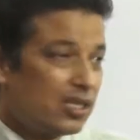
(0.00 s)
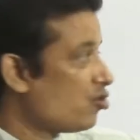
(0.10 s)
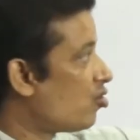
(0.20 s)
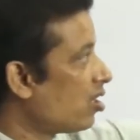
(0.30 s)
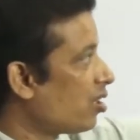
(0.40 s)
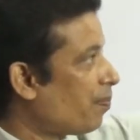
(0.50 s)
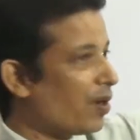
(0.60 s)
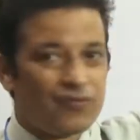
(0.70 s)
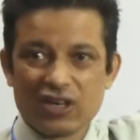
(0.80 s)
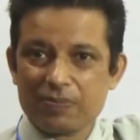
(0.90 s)
Draw the
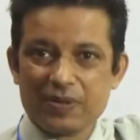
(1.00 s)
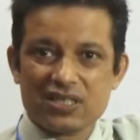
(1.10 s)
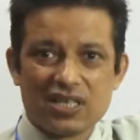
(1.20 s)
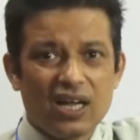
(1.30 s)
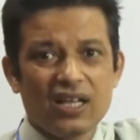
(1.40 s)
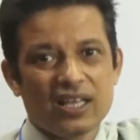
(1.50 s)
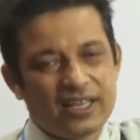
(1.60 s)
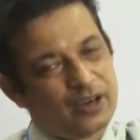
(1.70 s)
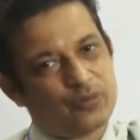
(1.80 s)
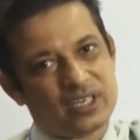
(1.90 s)
perfect picture.
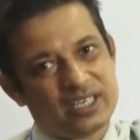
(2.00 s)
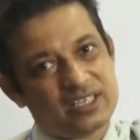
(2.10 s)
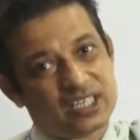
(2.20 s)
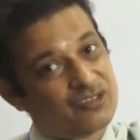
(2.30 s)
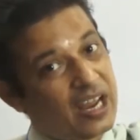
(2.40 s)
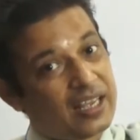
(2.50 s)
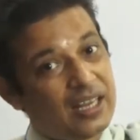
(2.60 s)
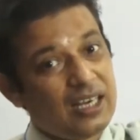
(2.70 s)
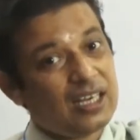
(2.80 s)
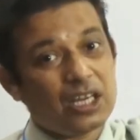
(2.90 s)
Here we need a
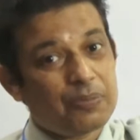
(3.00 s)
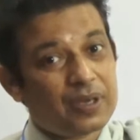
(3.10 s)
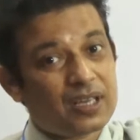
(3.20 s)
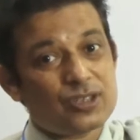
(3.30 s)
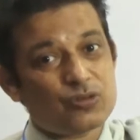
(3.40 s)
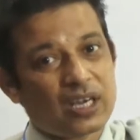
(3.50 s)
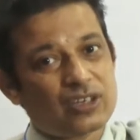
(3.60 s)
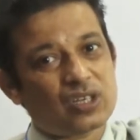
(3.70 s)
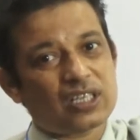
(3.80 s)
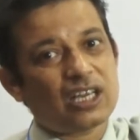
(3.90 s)
triangle, because we are
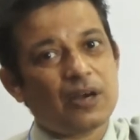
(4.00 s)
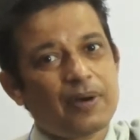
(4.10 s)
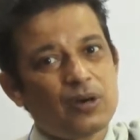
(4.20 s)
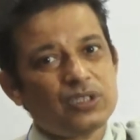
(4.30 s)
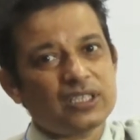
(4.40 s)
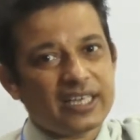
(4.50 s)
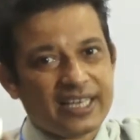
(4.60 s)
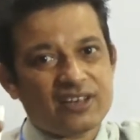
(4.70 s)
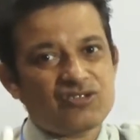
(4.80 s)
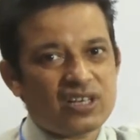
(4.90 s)
talking about
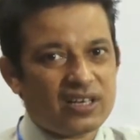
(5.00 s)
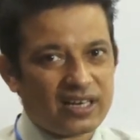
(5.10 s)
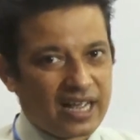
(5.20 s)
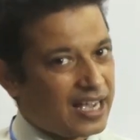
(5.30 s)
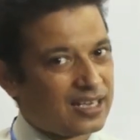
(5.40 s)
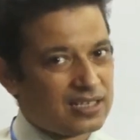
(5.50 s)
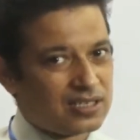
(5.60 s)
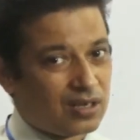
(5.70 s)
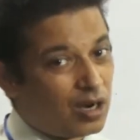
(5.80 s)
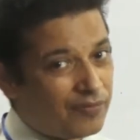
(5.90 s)
interior angles
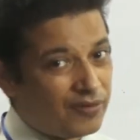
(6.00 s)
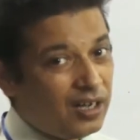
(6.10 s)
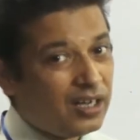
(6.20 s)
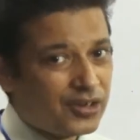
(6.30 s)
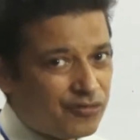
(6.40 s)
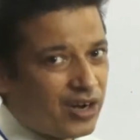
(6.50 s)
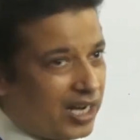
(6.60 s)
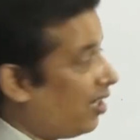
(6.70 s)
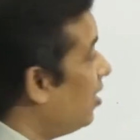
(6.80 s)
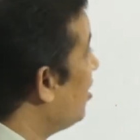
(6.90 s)
of a triangle.